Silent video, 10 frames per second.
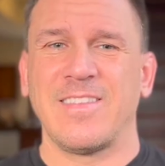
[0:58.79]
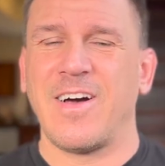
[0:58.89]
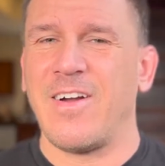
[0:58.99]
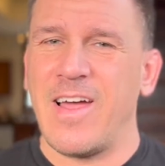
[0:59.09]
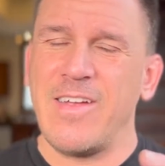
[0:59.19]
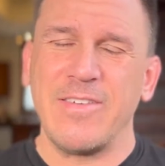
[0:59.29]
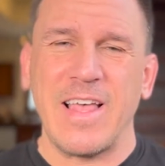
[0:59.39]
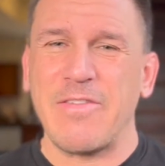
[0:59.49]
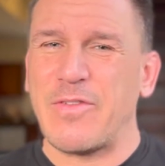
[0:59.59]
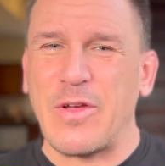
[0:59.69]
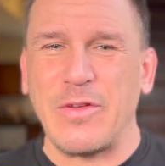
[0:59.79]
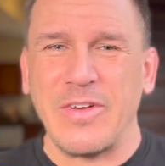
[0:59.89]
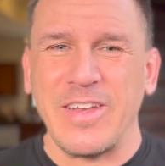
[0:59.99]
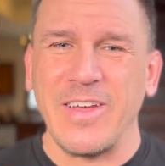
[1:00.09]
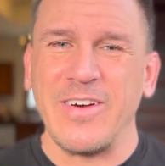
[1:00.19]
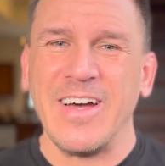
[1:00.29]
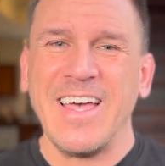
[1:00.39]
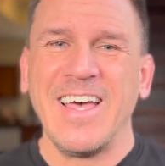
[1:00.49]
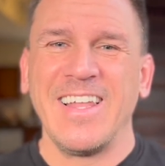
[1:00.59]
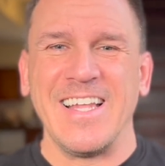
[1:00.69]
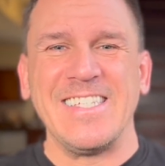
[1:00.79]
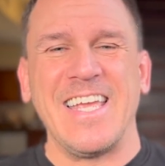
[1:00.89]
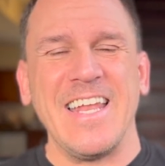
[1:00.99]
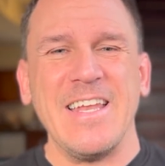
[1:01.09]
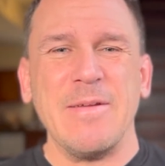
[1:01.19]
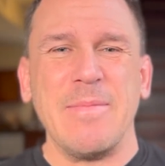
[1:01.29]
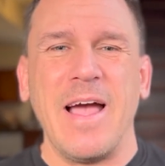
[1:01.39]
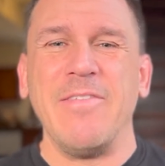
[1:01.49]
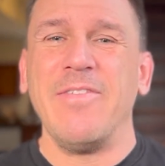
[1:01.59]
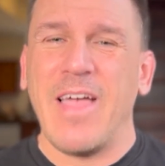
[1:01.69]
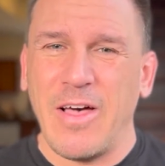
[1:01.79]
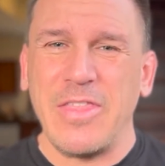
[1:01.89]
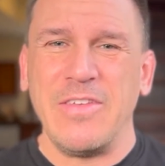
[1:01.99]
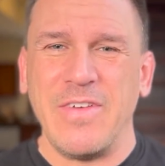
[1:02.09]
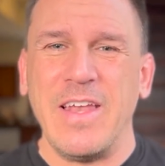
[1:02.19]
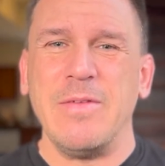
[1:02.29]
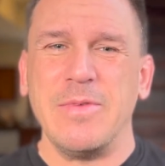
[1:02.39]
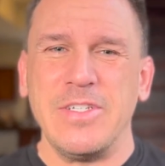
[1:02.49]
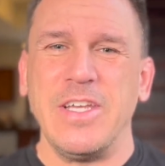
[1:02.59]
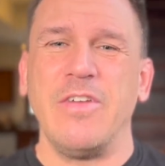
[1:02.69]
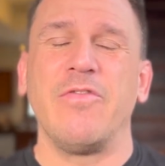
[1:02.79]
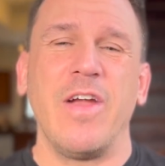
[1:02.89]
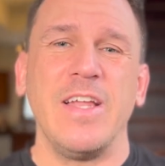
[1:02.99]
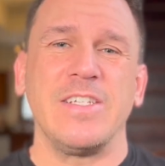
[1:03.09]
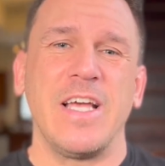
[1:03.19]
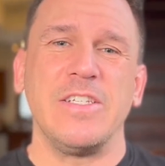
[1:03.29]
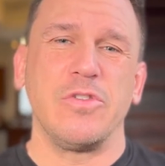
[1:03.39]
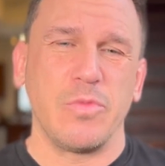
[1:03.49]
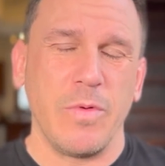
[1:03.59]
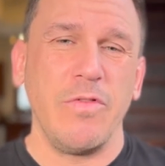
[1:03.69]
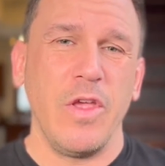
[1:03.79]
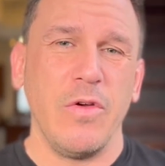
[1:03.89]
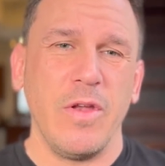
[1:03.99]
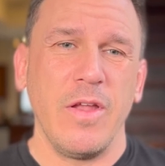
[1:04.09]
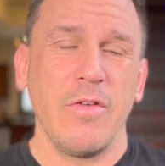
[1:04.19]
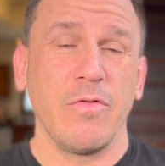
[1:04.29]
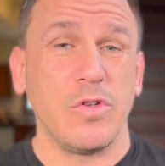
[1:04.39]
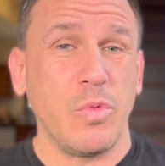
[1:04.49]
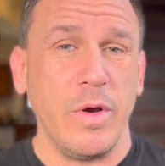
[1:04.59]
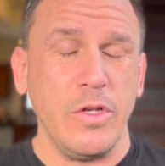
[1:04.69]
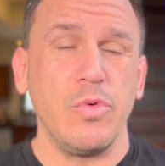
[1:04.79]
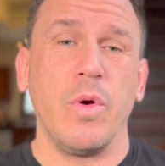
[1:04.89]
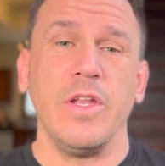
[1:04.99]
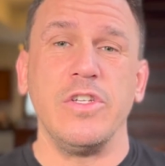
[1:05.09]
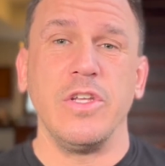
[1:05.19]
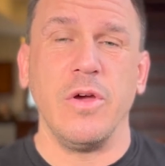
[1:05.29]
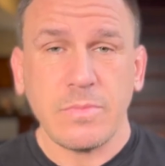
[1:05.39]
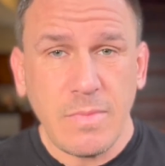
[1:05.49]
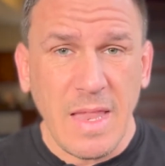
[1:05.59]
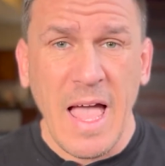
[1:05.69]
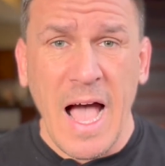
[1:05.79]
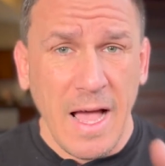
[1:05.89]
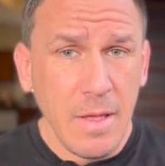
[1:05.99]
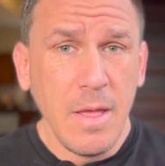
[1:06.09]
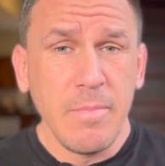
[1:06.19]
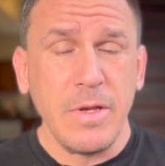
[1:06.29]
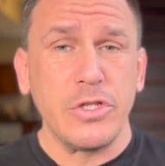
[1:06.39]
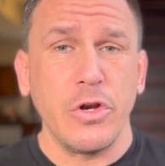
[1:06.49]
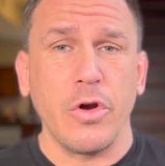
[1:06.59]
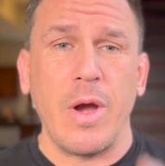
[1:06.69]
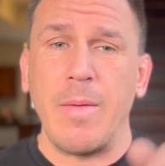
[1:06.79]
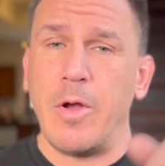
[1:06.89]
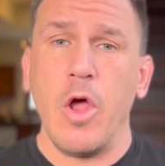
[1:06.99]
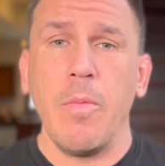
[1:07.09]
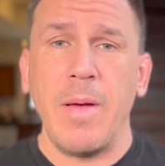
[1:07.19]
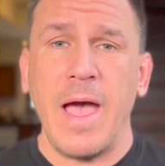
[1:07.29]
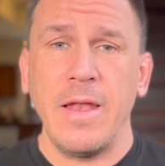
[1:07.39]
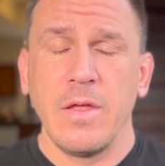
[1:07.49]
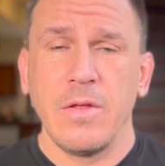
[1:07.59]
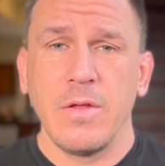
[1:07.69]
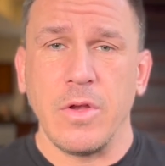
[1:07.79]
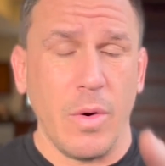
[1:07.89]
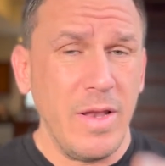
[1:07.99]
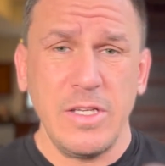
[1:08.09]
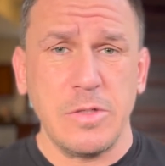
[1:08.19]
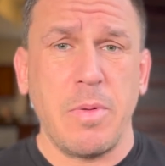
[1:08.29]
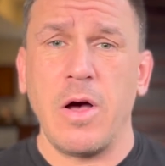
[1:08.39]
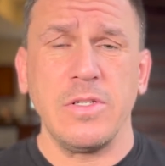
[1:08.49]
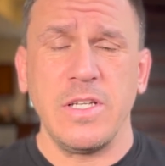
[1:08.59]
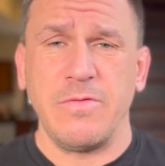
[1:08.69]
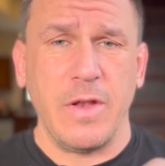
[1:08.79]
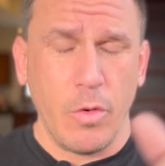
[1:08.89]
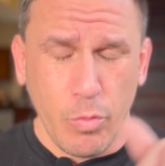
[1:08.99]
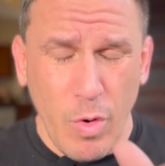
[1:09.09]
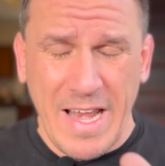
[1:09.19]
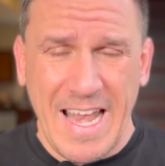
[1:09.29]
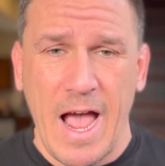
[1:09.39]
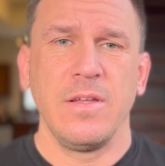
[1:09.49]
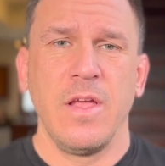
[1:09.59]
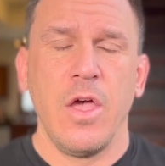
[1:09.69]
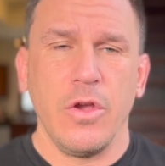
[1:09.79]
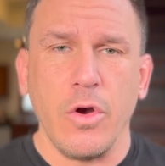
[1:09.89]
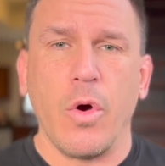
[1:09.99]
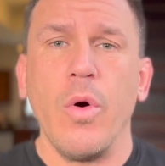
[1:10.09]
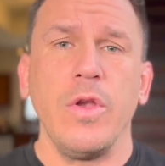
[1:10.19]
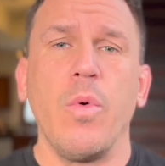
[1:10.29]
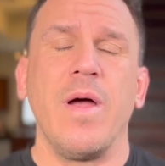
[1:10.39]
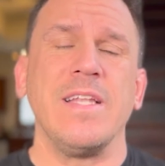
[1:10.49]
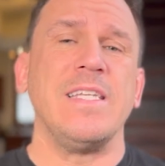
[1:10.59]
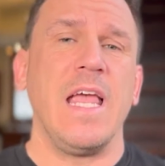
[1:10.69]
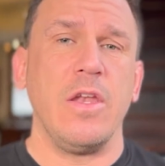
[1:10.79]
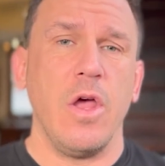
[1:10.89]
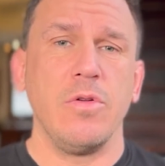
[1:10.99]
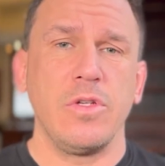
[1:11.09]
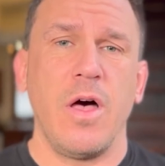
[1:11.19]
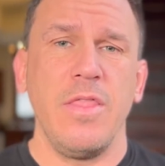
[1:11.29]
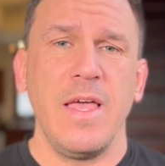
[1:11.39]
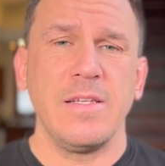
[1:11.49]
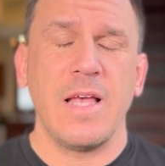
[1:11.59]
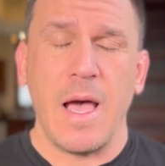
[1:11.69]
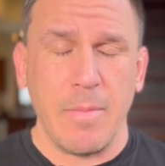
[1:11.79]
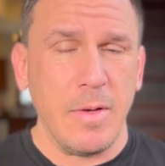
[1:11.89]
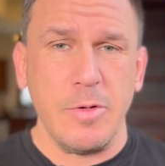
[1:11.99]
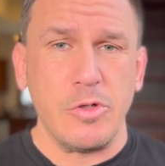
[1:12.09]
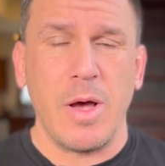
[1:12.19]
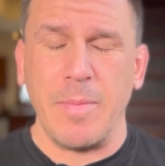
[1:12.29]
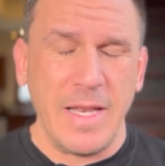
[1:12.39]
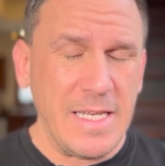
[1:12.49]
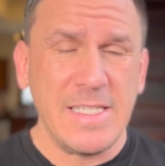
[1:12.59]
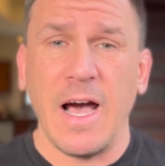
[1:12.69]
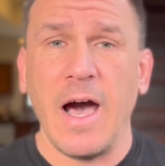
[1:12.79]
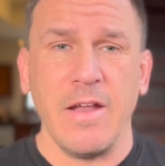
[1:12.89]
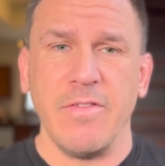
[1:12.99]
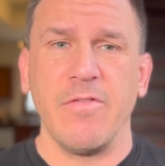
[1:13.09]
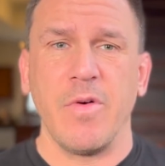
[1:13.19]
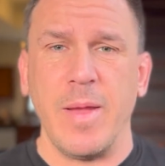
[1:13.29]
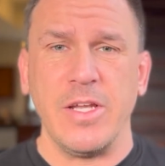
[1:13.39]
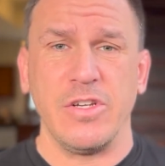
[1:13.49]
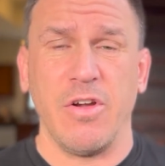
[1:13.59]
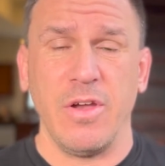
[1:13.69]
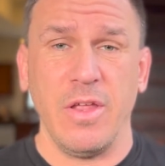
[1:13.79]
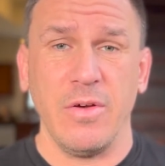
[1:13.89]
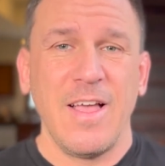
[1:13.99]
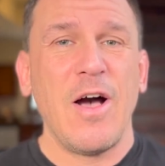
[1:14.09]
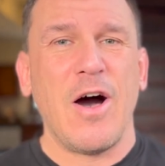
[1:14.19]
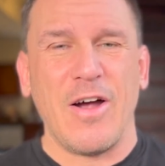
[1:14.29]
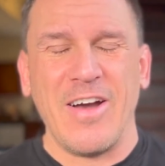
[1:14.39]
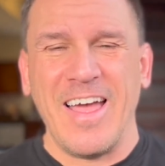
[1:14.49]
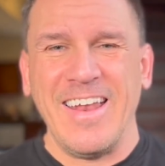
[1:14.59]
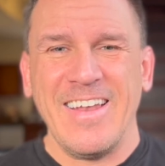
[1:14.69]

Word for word: All right, without further ado, let's get into my healthy vending machine franchises reviewed for 2022. Ah, be sure to grab a notepad. Go ahead and just pause this video right now. You're going to want to take notes on this. I'm going to be dropping a ton of information on you. All right,